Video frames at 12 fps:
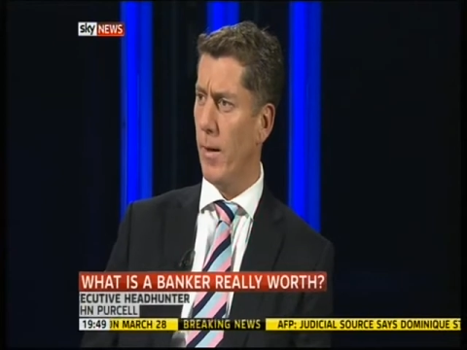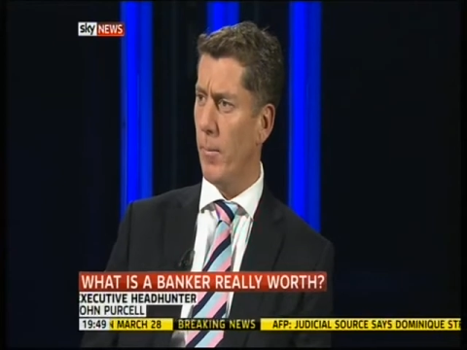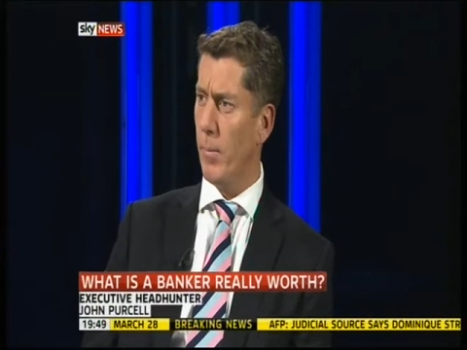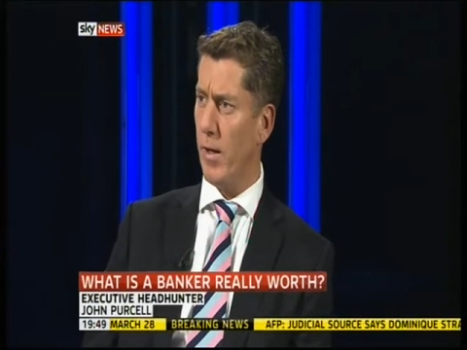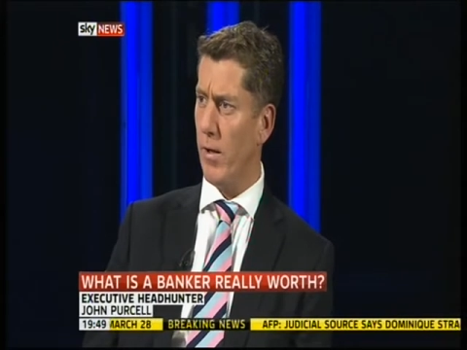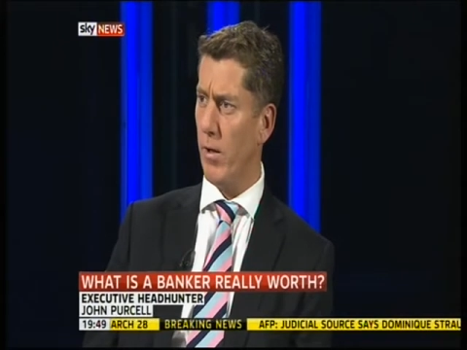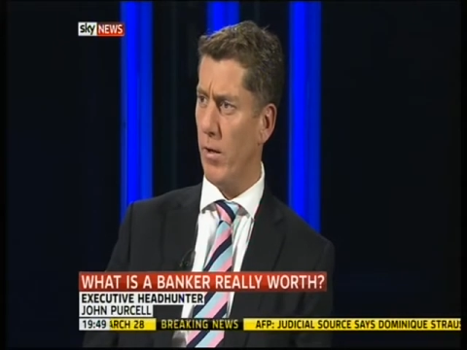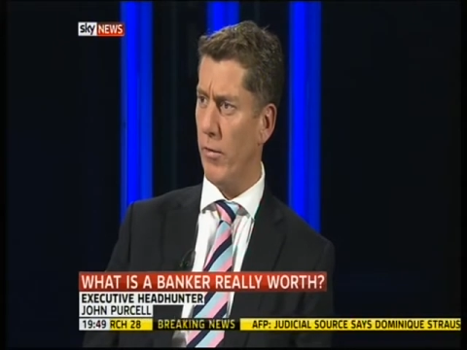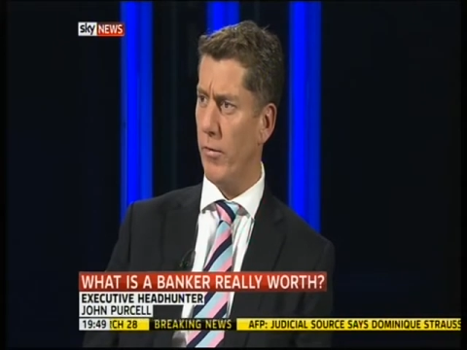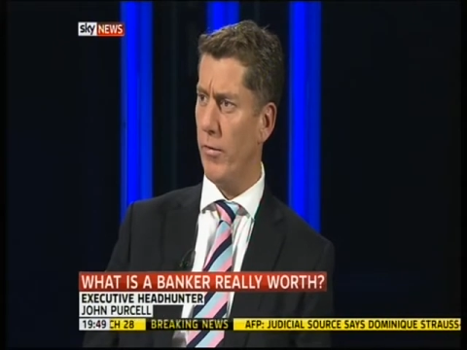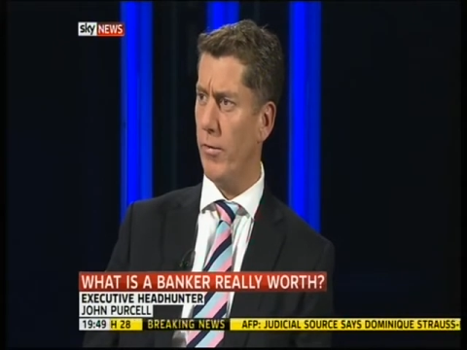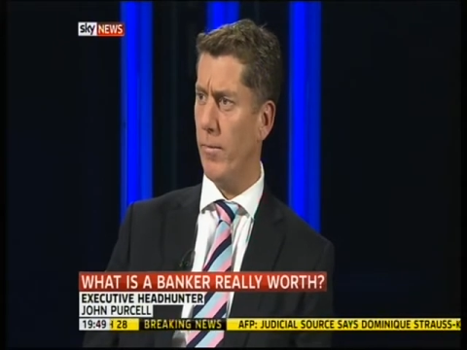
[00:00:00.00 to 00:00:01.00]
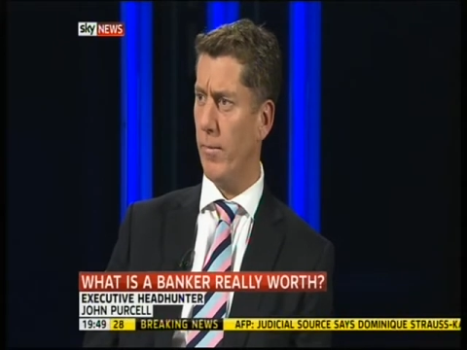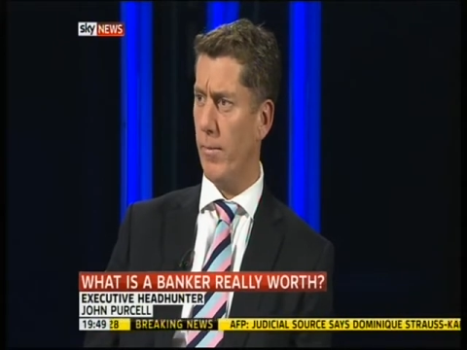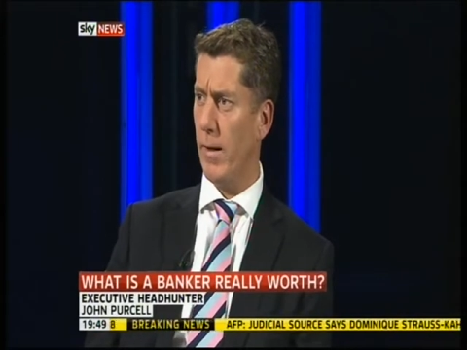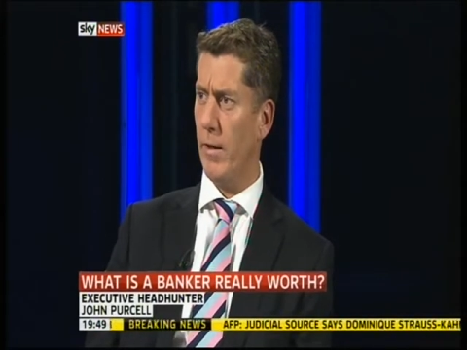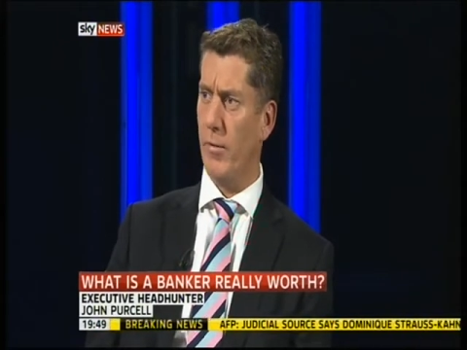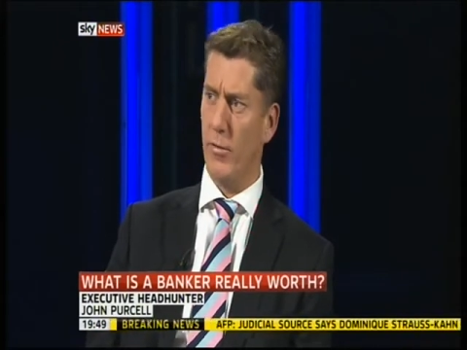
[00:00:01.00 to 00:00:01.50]
Because,
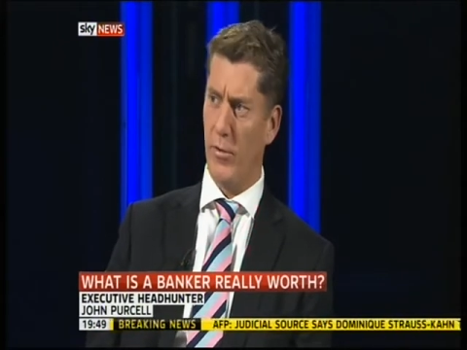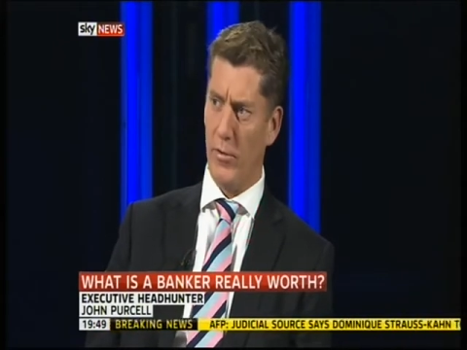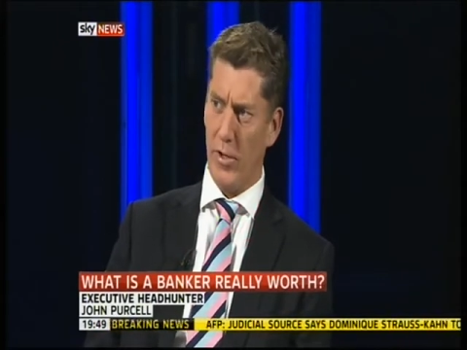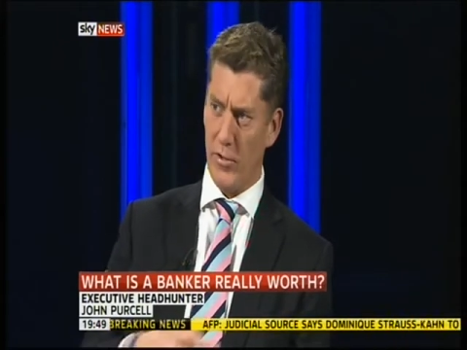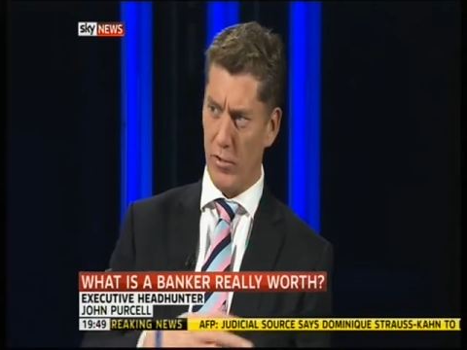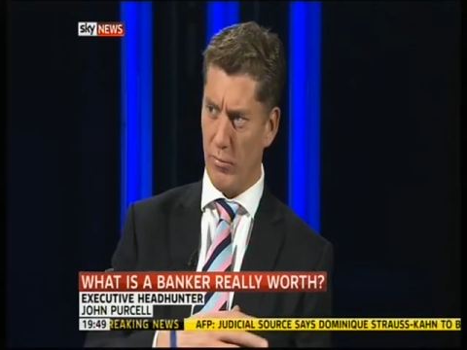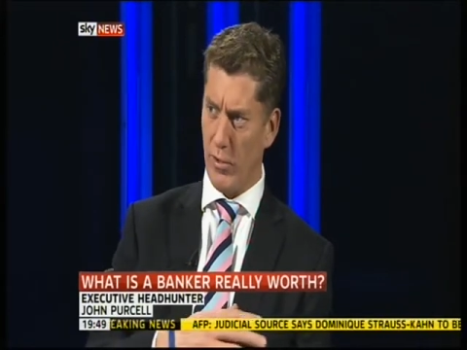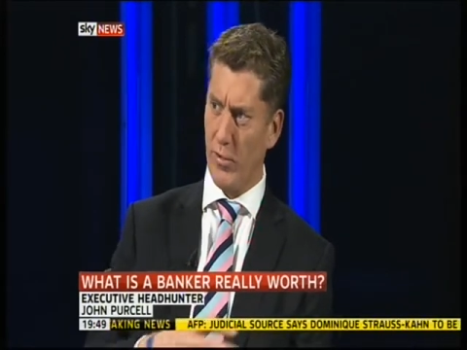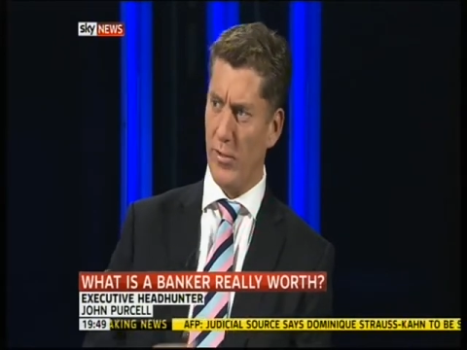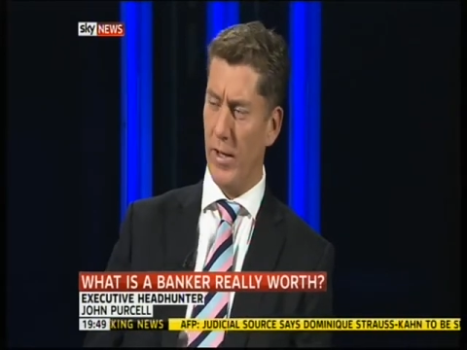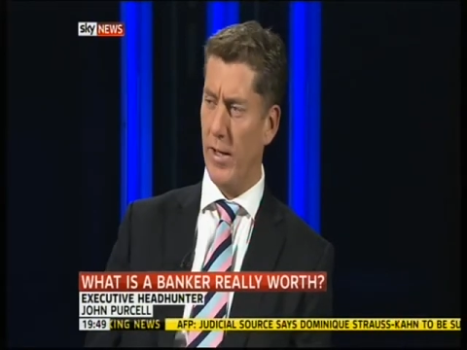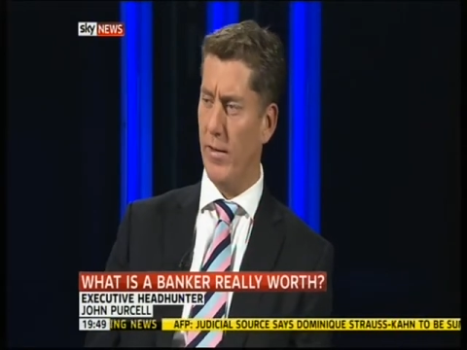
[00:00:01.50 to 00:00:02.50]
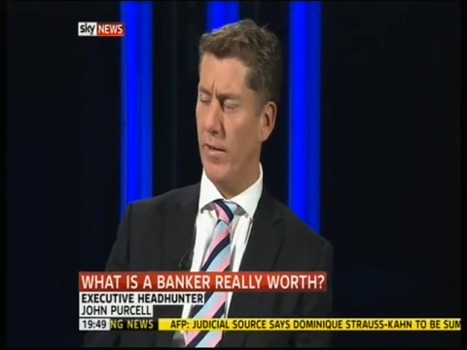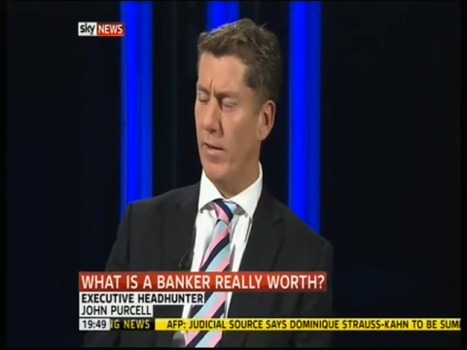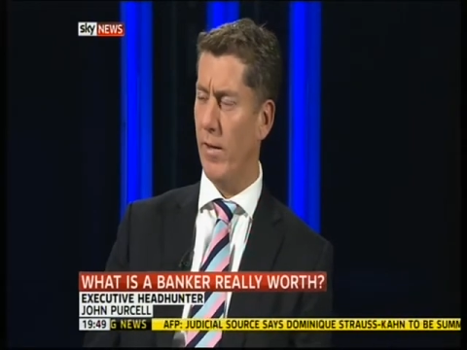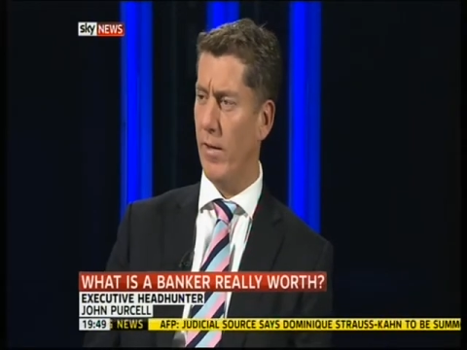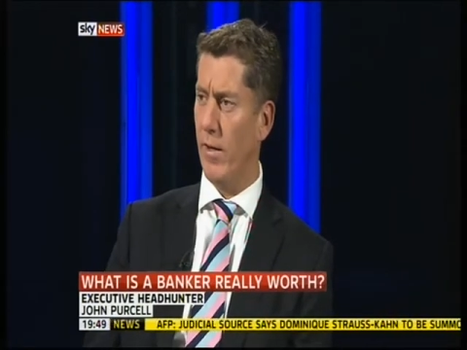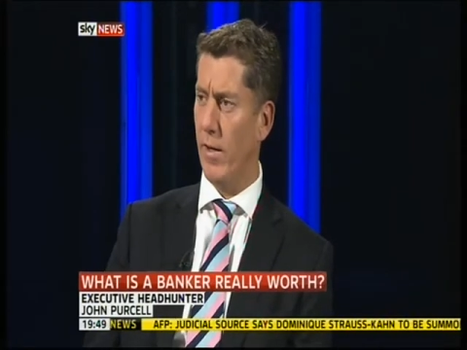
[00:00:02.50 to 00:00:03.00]
as Sir Nigel Rudd said,
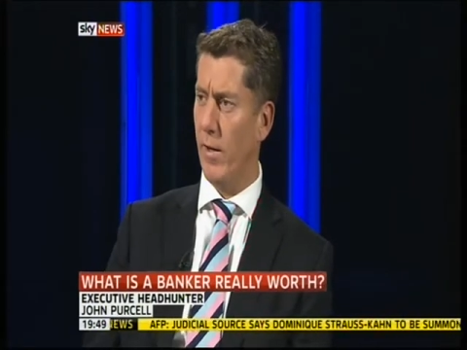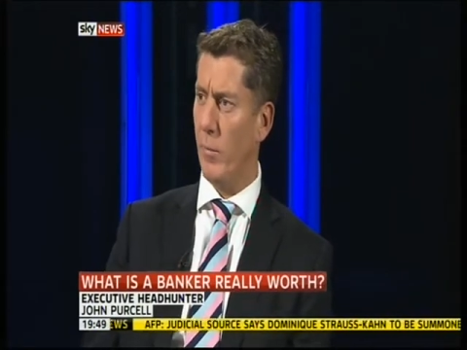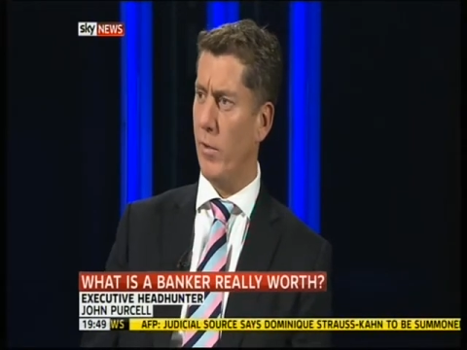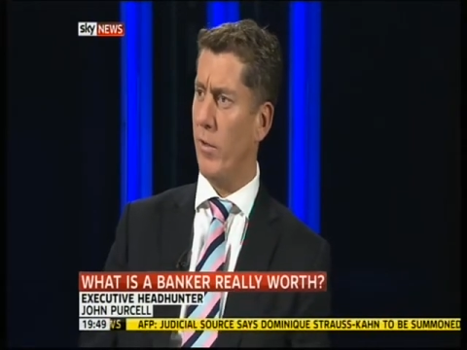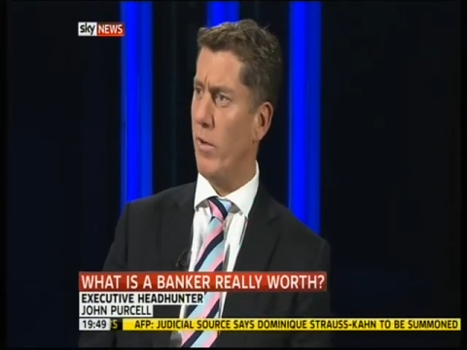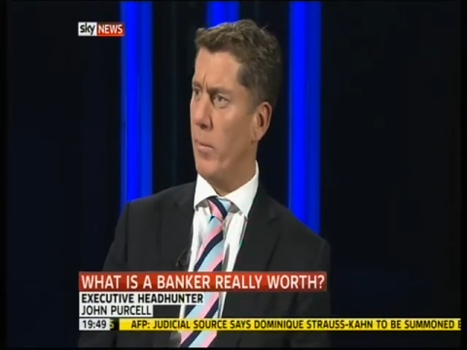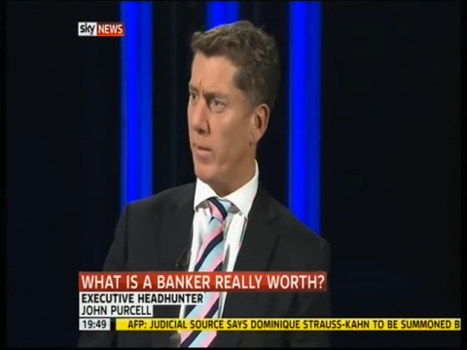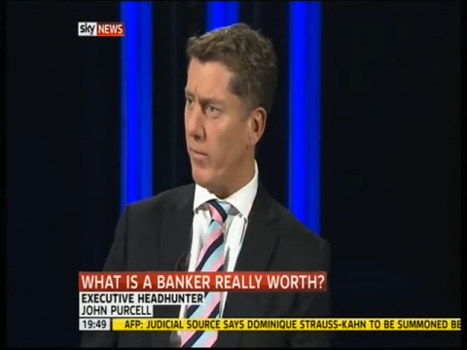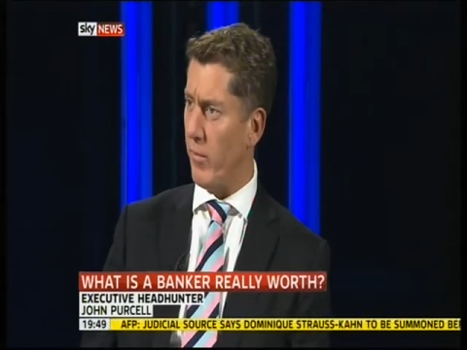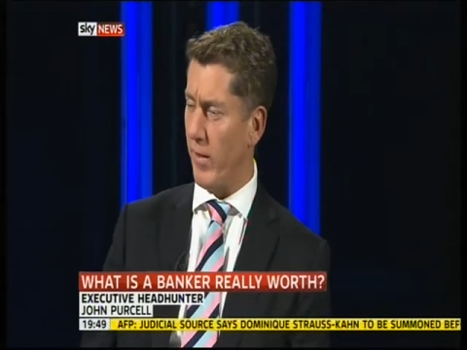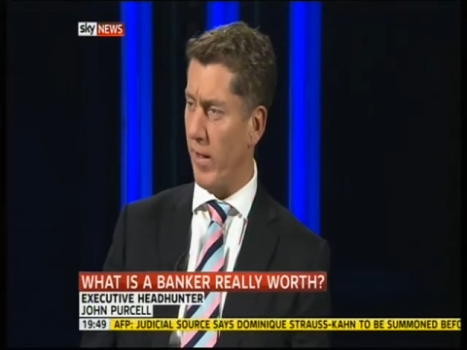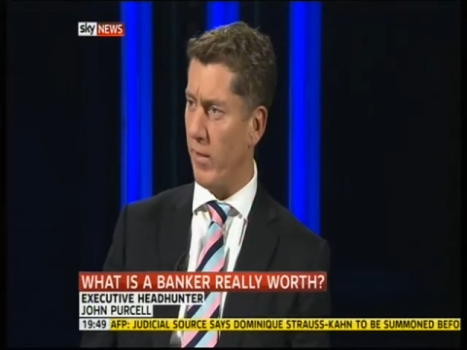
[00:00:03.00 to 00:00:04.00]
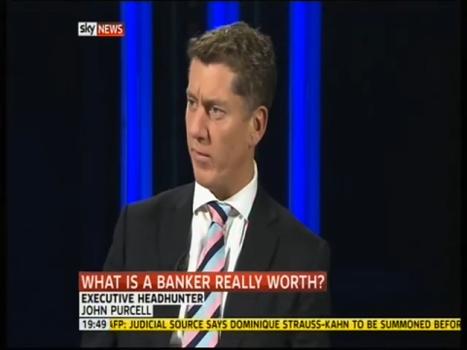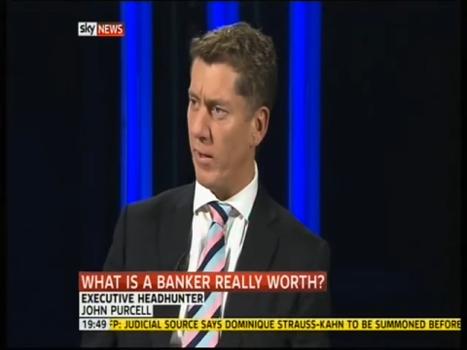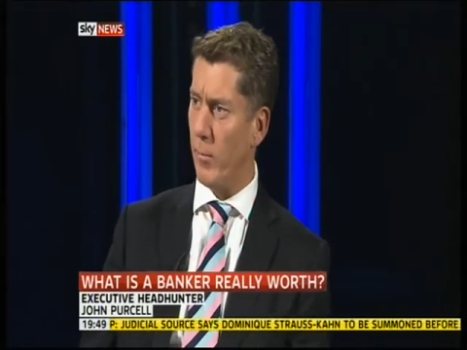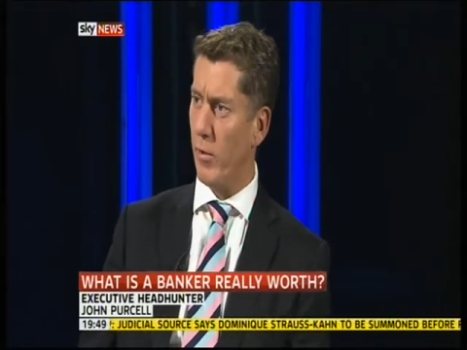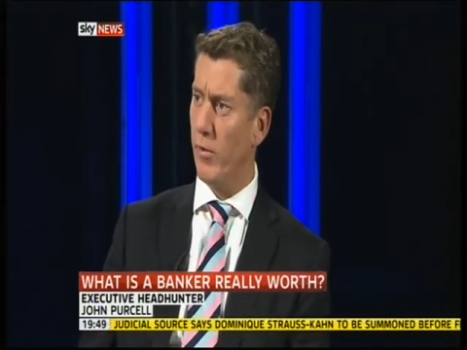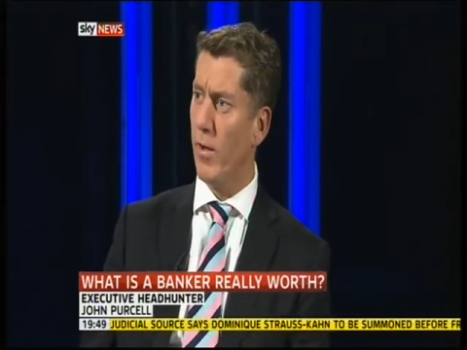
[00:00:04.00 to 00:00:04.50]
and I wouldn't agree with everything he
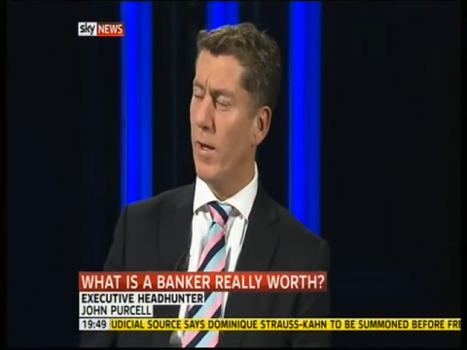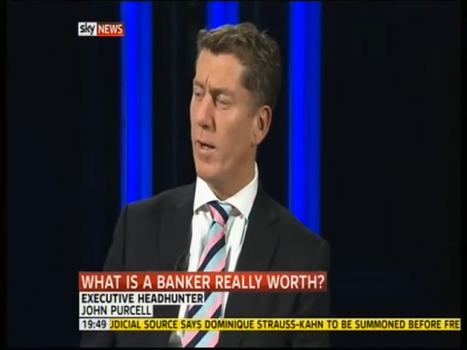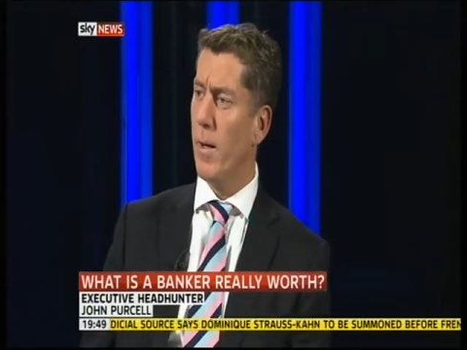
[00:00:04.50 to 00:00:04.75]
said, but